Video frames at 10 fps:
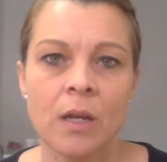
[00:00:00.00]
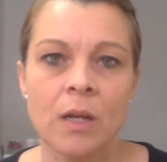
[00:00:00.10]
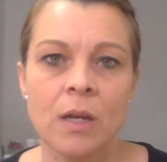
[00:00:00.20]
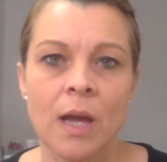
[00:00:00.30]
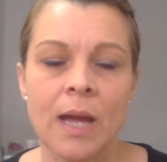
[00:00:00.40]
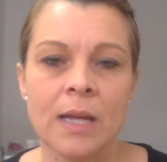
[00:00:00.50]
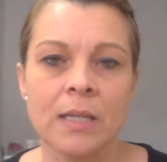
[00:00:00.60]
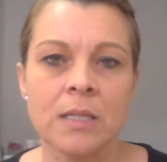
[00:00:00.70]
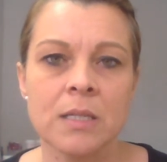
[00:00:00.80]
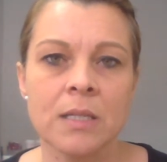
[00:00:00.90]

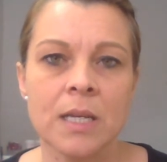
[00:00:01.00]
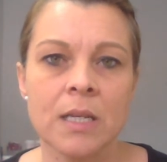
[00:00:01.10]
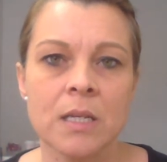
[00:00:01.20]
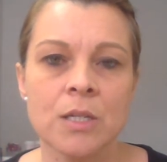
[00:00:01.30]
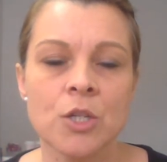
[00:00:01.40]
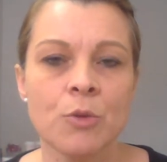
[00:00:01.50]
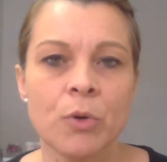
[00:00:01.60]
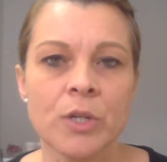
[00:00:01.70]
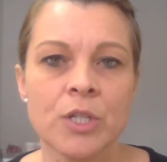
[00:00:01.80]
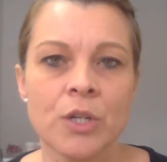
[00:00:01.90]
and then
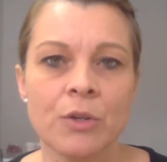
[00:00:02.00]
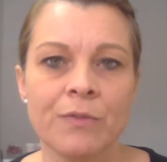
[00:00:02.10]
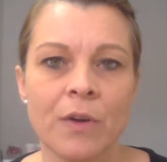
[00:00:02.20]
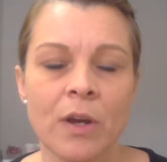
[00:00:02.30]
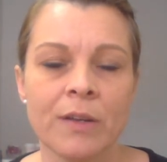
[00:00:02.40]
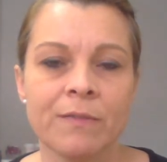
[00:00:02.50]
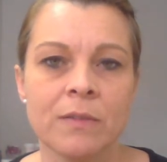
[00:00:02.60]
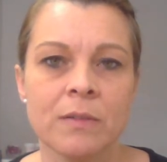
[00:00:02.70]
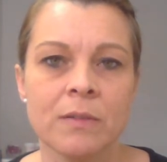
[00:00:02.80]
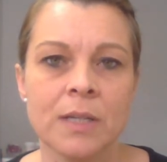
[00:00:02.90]
2.25
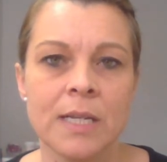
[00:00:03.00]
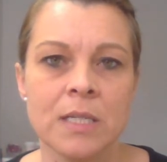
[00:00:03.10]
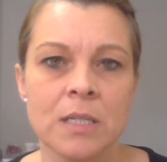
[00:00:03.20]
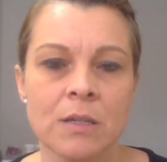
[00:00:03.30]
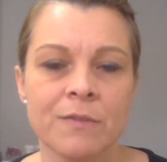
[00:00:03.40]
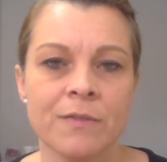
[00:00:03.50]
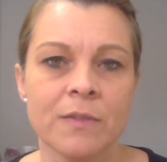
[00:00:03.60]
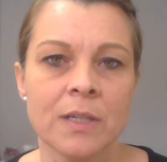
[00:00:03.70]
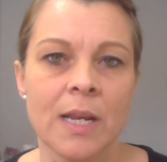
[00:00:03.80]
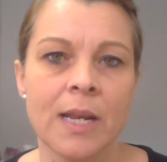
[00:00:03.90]
litres of
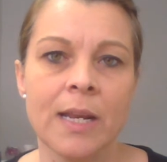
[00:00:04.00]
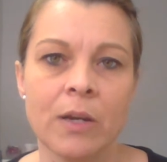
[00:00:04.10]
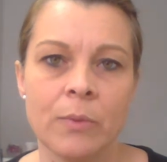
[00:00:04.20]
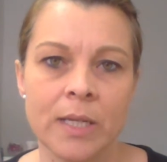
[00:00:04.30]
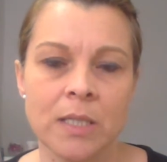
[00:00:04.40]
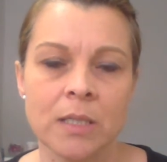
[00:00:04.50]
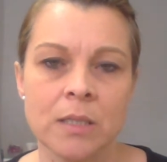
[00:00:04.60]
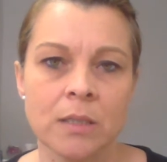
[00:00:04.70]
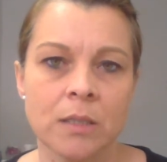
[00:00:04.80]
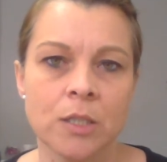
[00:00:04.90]
clear liquid,
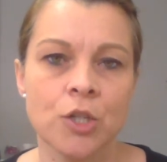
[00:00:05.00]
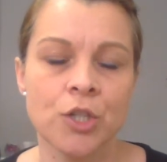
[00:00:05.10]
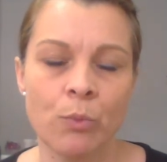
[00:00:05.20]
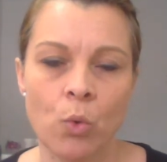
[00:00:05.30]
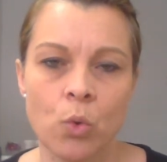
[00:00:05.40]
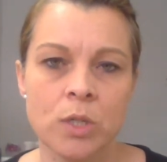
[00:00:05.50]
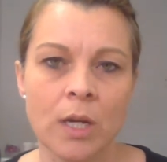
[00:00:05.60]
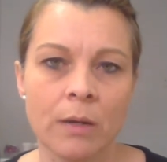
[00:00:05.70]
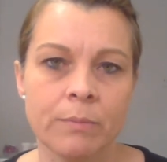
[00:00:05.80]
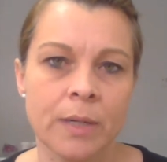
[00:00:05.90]
usually
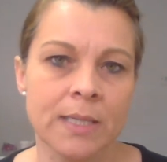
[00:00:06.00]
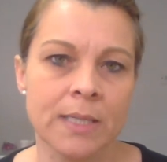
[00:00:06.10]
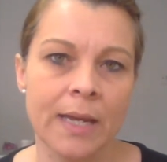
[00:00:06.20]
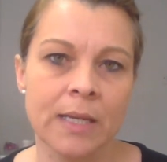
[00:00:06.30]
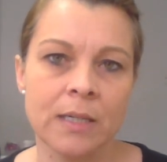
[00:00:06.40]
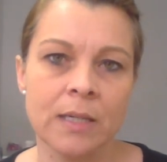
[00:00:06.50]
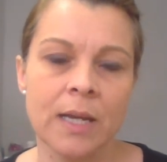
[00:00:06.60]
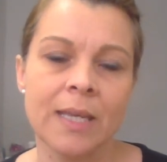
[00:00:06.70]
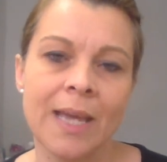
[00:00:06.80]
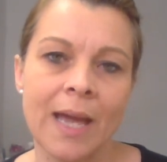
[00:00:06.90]
water, per day.
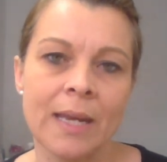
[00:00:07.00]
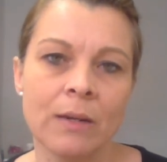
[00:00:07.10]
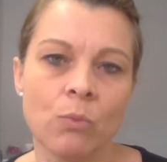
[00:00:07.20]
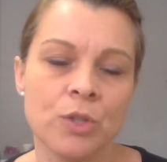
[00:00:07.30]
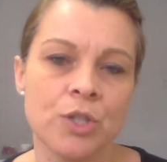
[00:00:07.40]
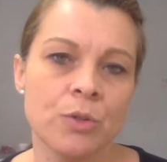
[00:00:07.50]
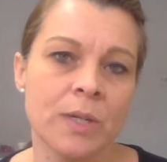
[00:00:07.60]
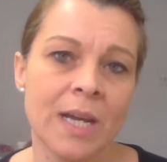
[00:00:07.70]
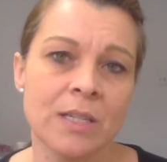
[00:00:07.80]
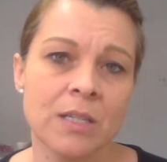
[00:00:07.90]
Again, once you
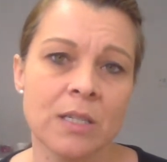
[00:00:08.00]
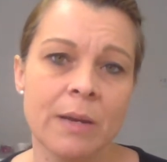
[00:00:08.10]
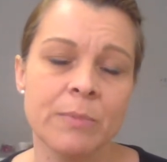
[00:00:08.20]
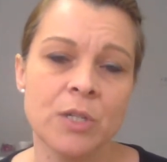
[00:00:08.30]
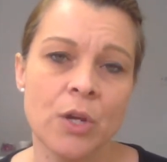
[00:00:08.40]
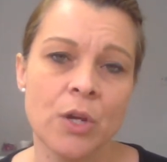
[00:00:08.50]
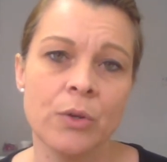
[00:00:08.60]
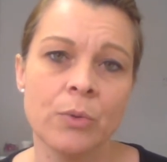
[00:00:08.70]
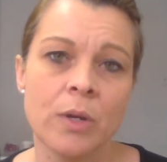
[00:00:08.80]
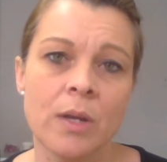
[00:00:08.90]
get to step
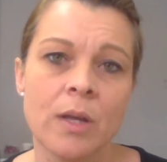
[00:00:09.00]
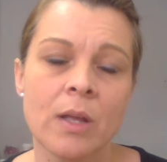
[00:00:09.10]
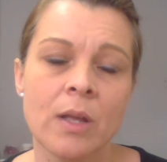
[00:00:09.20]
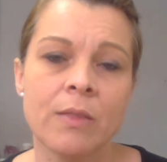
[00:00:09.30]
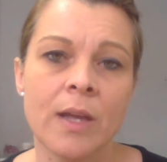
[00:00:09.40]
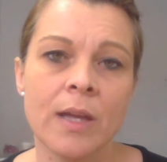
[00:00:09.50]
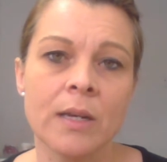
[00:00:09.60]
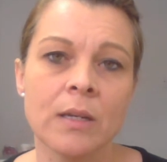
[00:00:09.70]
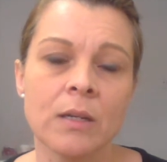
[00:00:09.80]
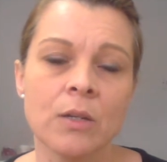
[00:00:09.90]
2,
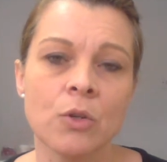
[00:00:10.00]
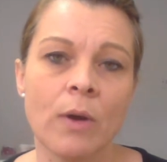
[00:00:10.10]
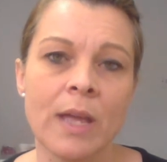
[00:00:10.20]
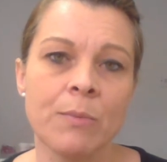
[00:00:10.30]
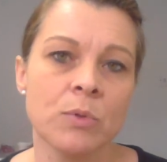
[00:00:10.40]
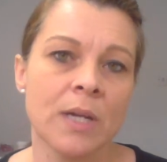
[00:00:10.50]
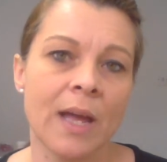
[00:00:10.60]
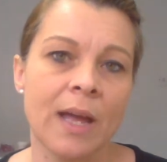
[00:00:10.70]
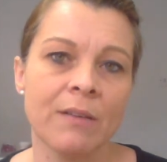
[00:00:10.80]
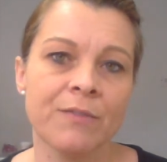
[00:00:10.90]
then you're able to
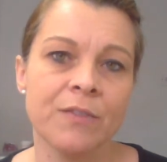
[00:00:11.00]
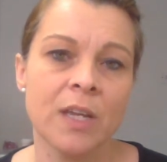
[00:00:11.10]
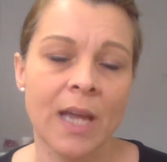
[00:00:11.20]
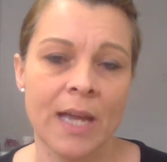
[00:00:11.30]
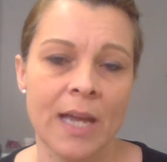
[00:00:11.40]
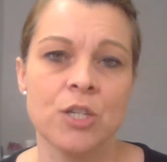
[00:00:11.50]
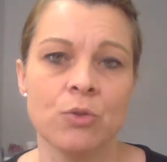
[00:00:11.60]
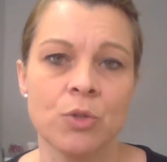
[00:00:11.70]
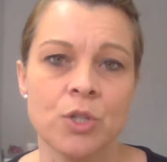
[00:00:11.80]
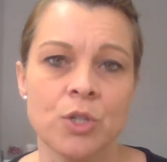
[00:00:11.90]
have the
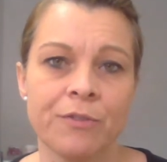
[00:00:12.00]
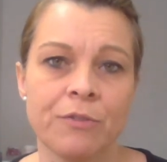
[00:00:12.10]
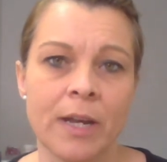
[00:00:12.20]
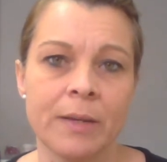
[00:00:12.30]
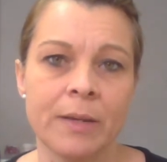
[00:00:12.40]
occasional sugar-free